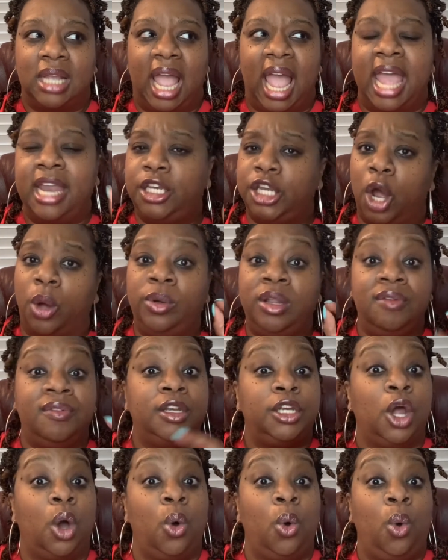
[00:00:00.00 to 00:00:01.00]
and don't even
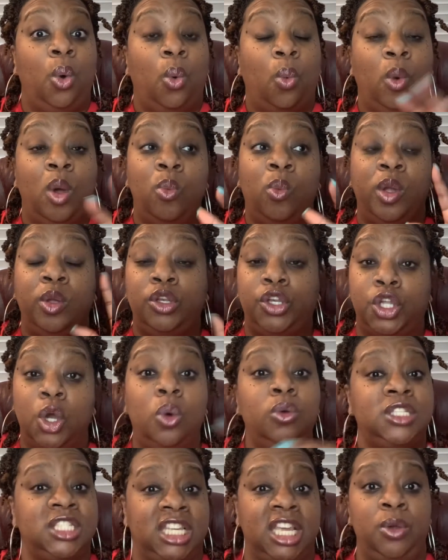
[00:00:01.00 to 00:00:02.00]
know when we
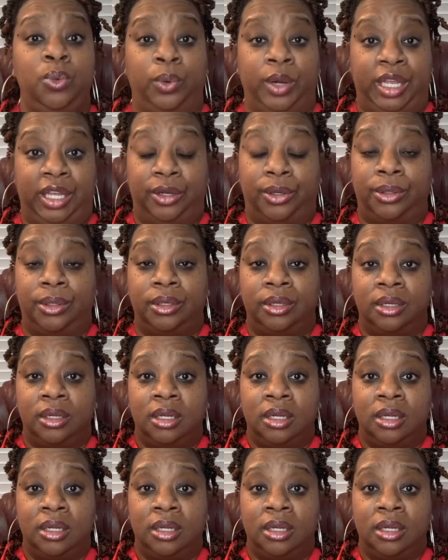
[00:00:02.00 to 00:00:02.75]
do see real